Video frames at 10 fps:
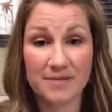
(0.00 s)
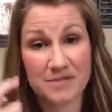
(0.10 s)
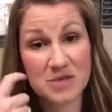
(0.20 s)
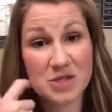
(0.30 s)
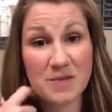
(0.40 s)

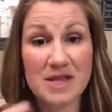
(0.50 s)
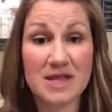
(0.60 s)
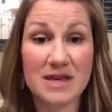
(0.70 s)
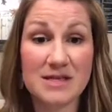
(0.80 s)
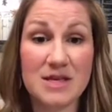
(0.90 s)
just by the
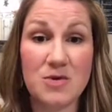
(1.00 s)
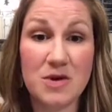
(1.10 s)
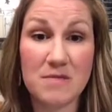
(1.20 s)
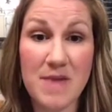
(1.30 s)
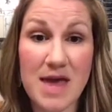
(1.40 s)
things that you
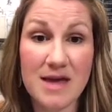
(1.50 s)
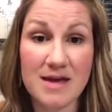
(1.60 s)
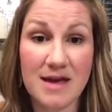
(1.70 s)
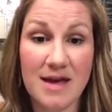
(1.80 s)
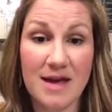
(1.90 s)
can make
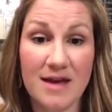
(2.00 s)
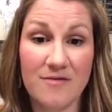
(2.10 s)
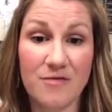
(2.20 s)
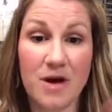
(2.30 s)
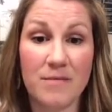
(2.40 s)

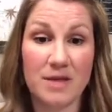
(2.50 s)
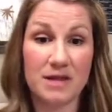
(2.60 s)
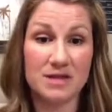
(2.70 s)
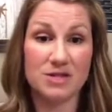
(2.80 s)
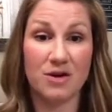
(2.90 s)
from
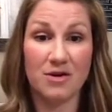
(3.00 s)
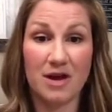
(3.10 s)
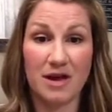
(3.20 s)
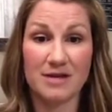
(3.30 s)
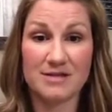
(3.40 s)
the starter
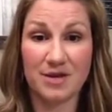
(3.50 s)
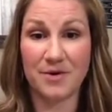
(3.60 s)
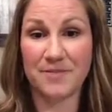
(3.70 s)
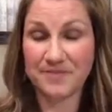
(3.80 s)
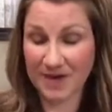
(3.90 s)
kit. So
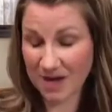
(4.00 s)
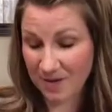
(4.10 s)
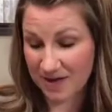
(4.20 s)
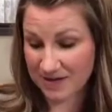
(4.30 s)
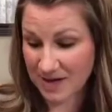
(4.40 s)

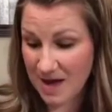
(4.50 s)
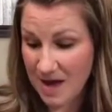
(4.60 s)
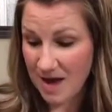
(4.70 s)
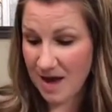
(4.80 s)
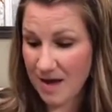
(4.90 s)
anyways,
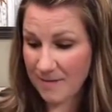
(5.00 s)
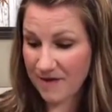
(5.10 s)
my